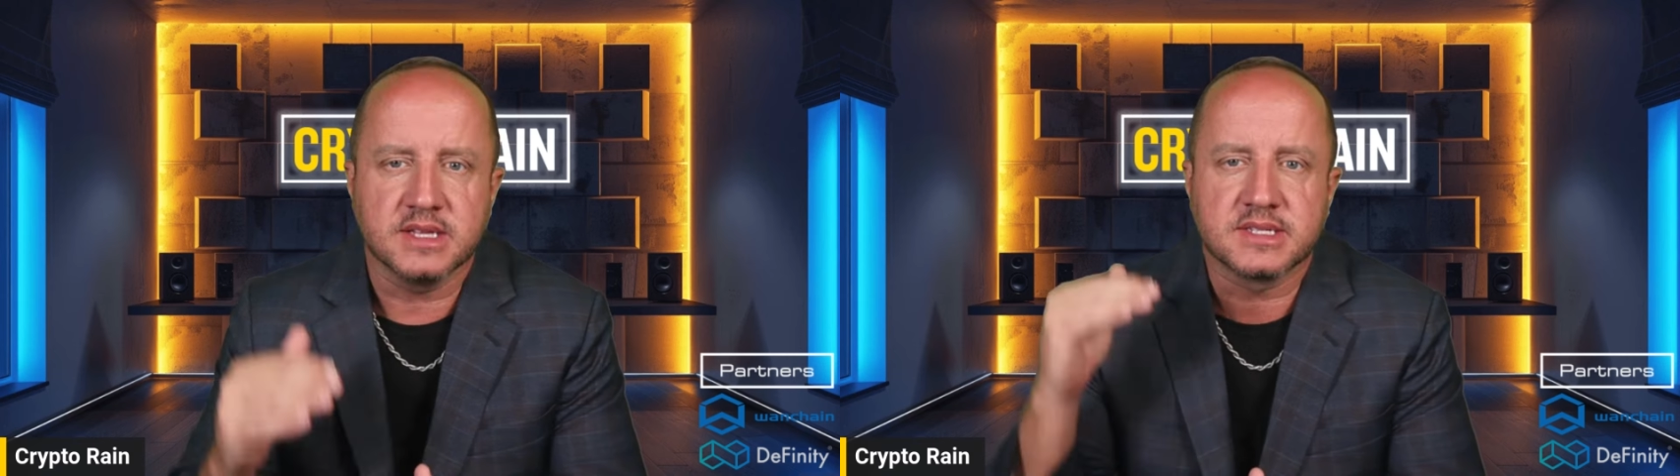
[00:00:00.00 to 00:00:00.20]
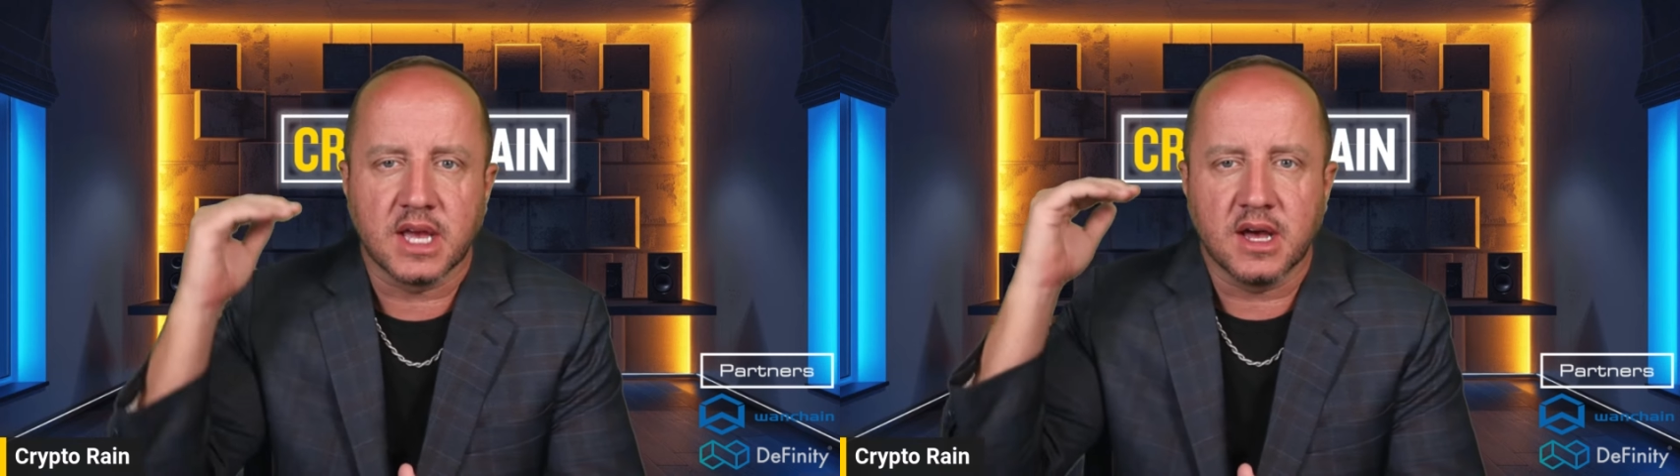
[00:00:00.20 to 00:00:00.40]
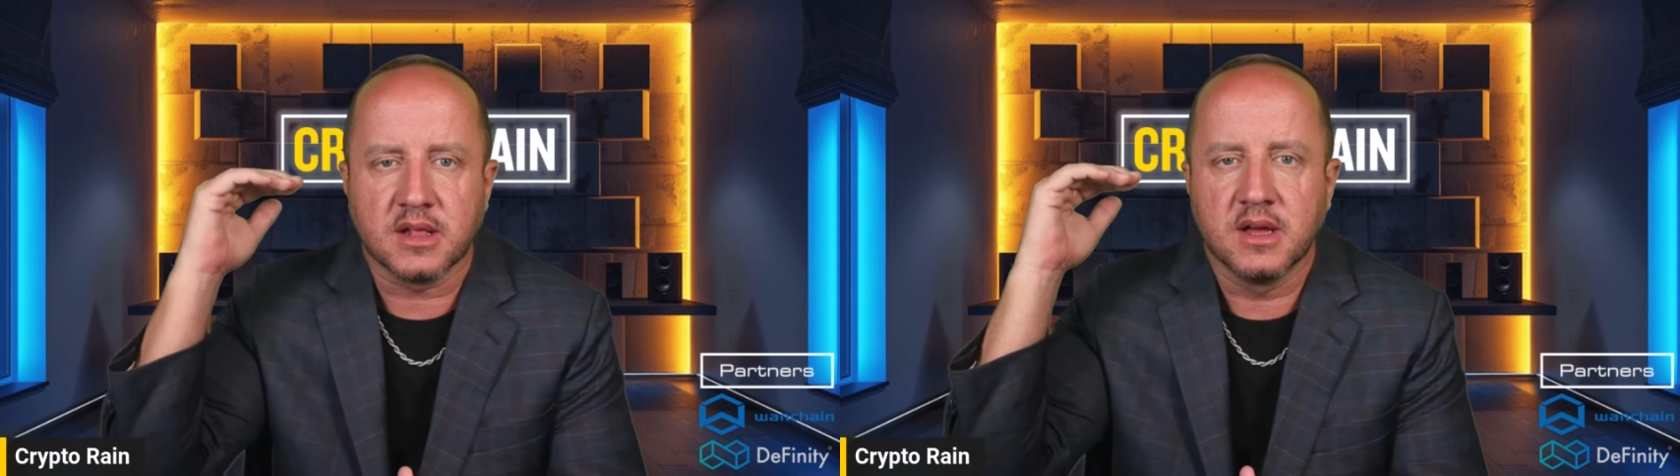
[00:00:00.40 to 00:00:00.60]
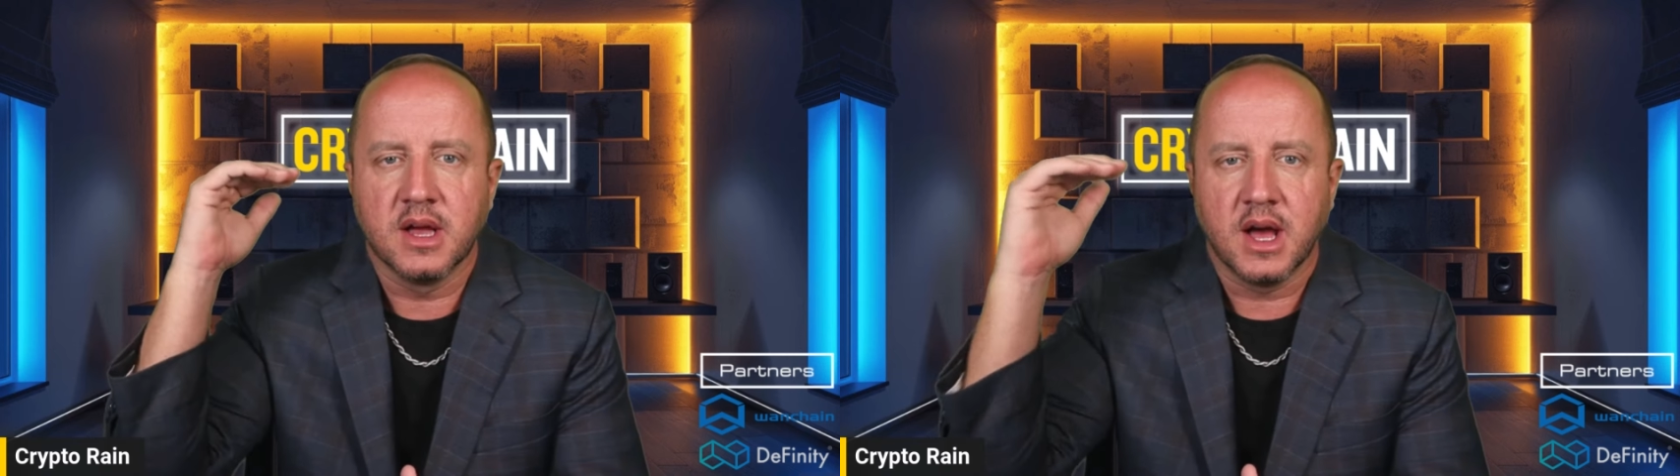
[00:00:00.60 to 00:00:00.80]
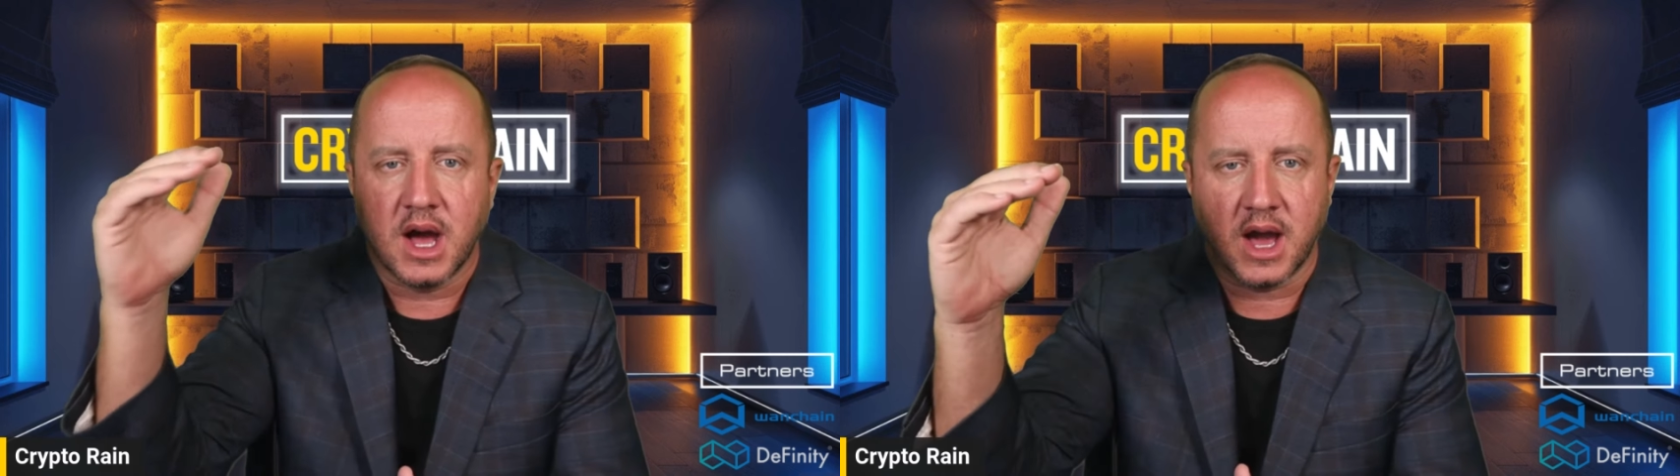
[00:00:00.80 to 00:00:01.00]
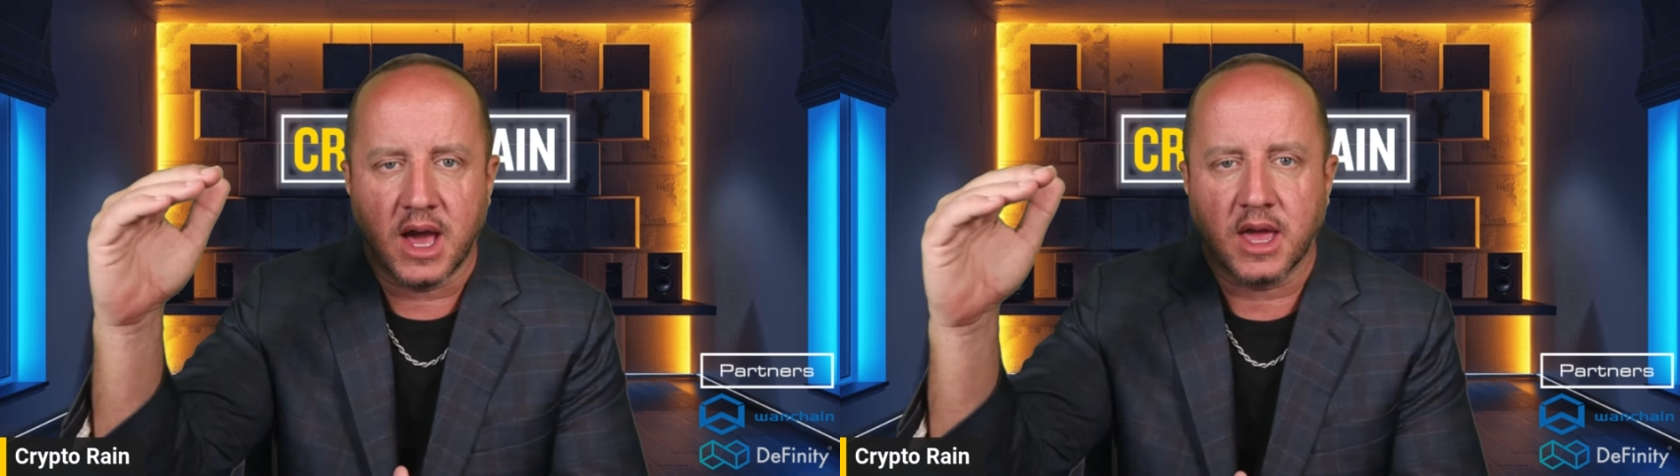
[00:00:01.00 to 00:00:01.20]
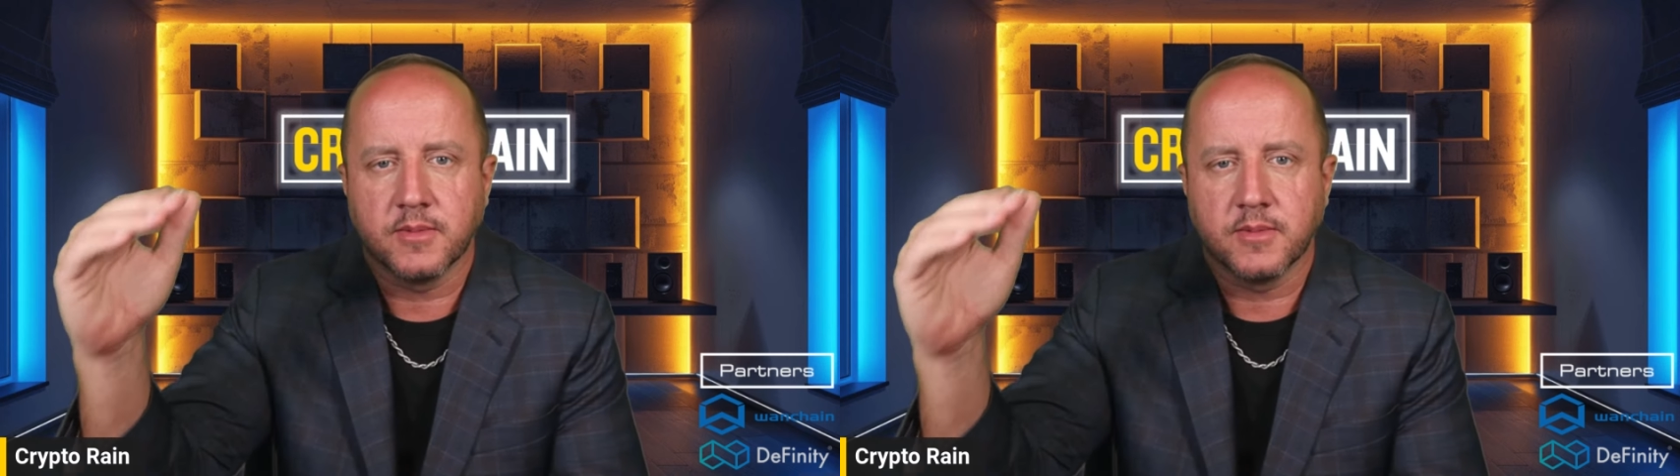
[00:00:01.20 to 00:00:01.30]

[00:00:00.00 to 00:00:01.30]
sell high.